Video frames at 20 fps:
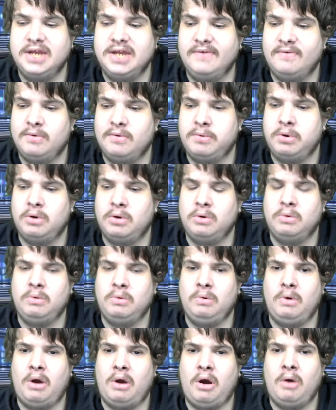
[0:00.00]

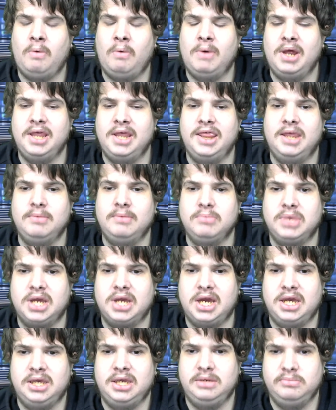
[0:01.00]
Liverpool are one of them
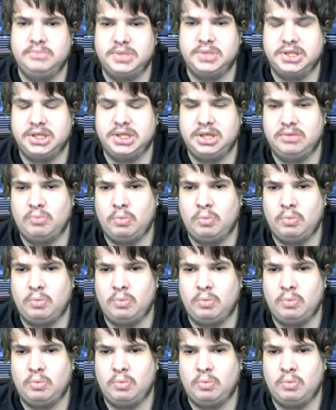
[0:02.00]
games,